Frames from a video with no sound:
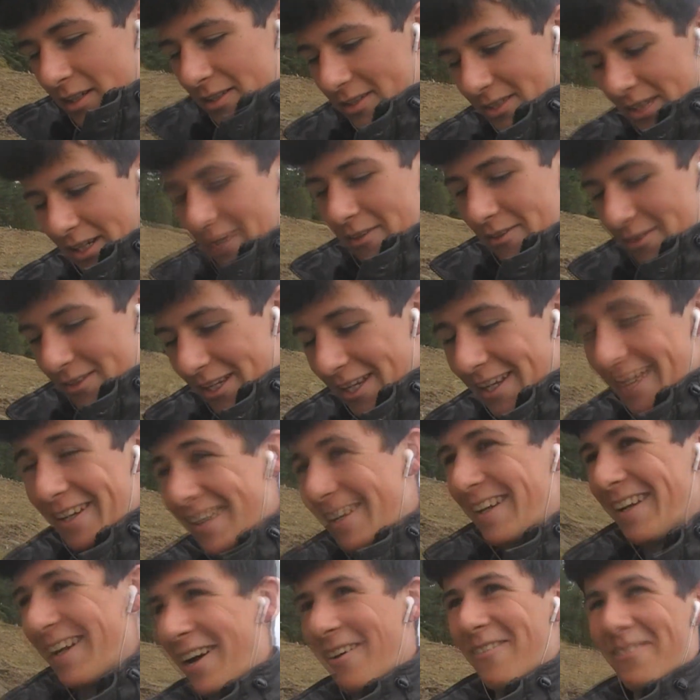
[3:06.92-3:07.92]
shouts,
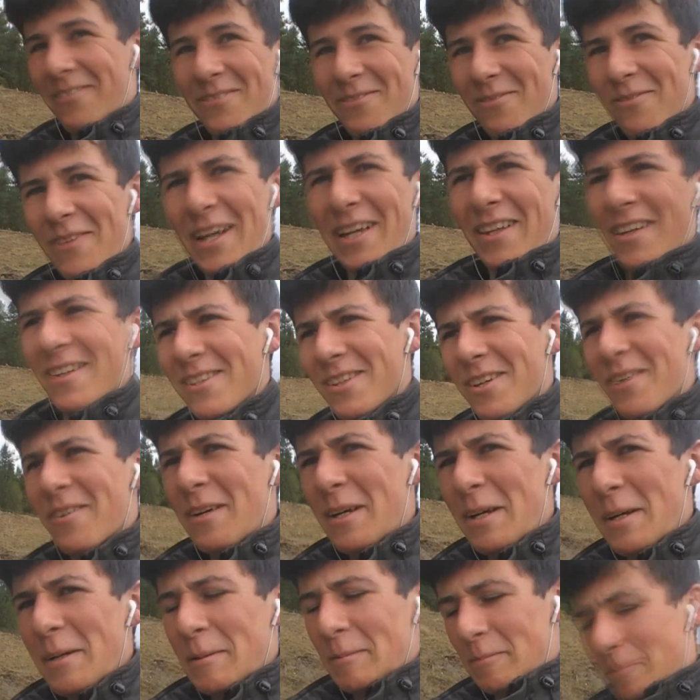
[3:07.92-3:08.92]
I'm making this up.
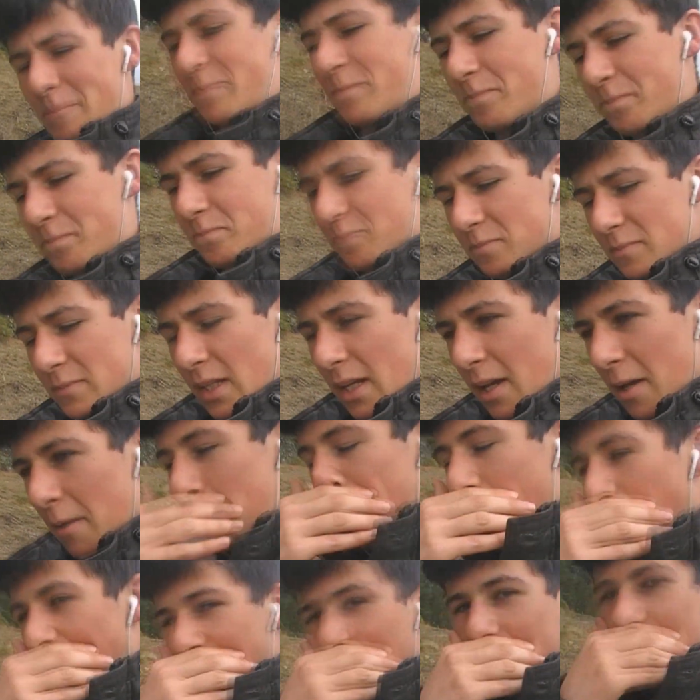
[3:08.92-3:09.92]

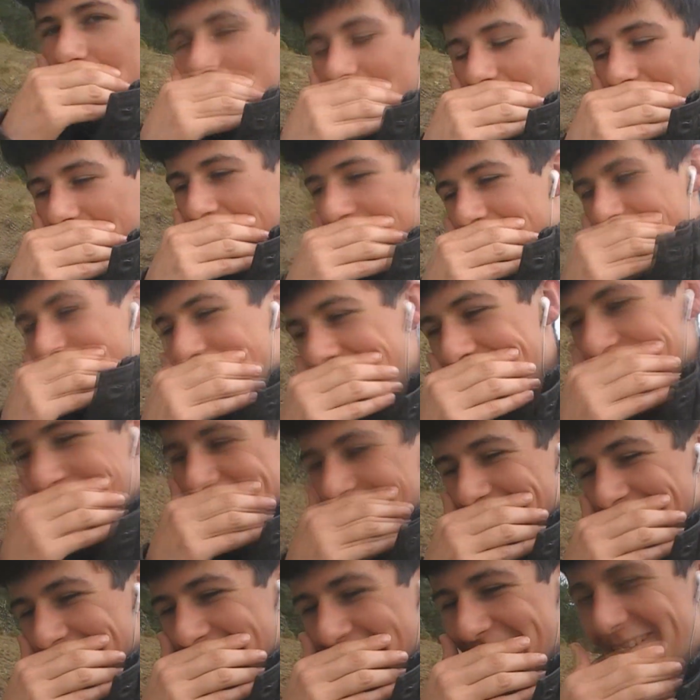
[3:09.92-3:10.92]
Michael!
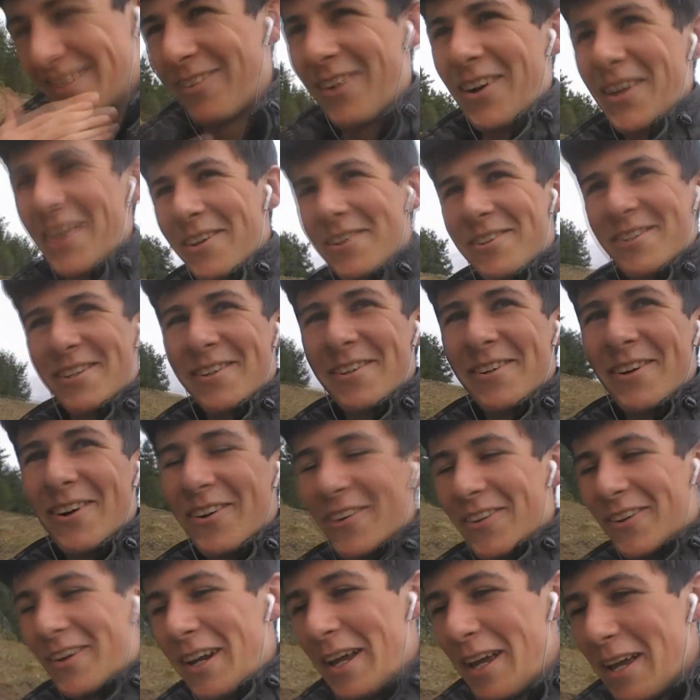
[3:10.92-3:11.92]
Why are they so
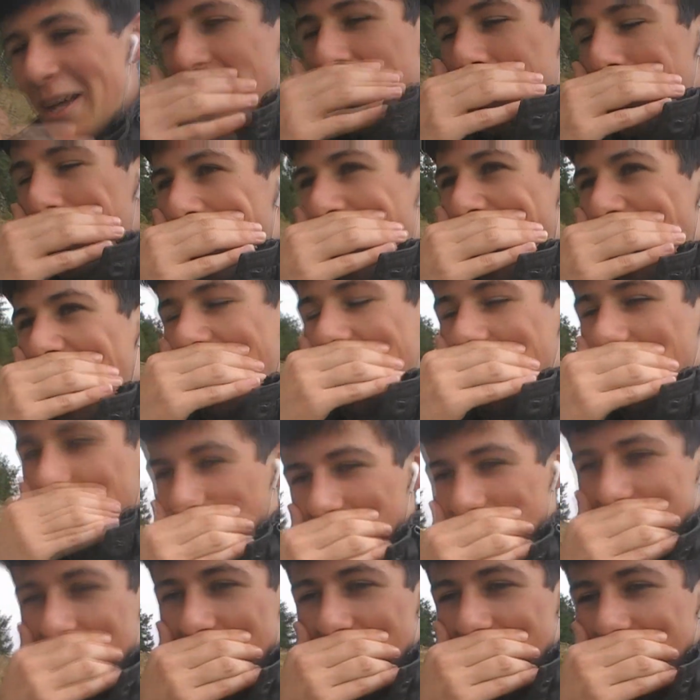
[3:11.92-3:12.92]
northern?
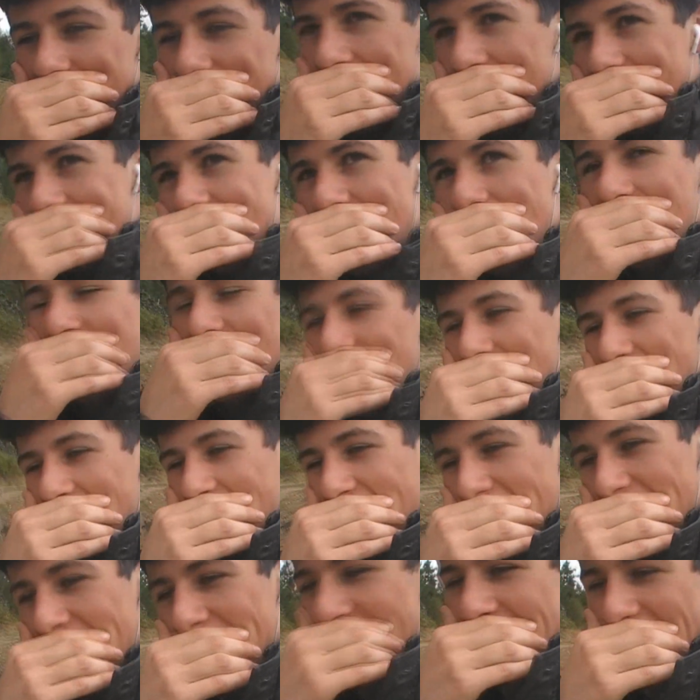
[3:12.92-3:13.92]
Michael, tell your
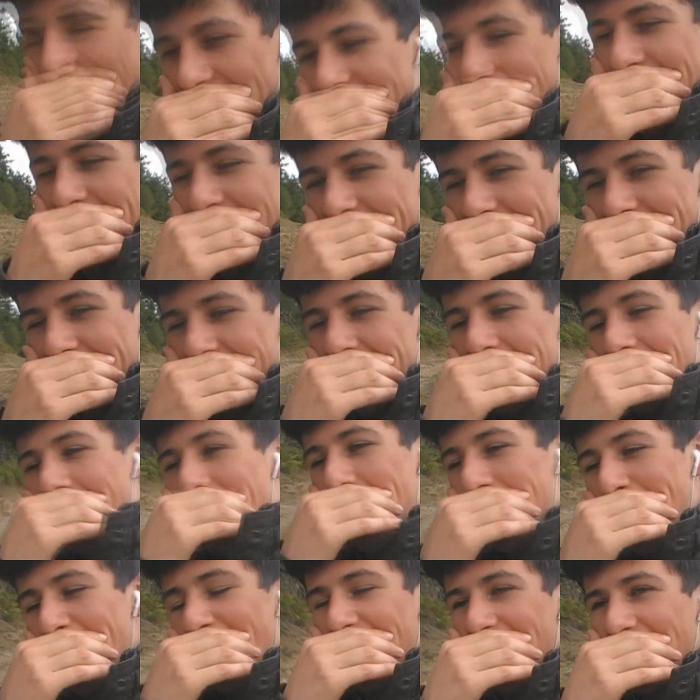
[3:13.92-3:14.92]
Grandad
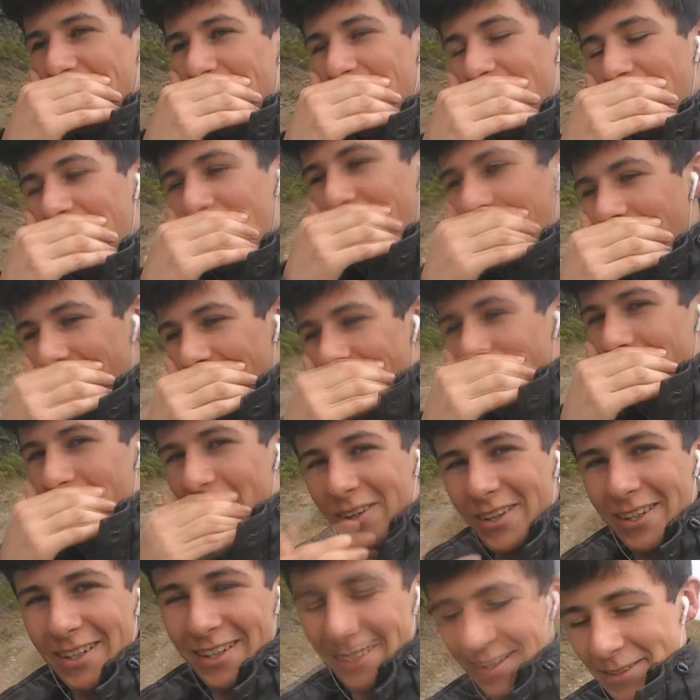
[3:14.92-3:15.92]
about your new coat.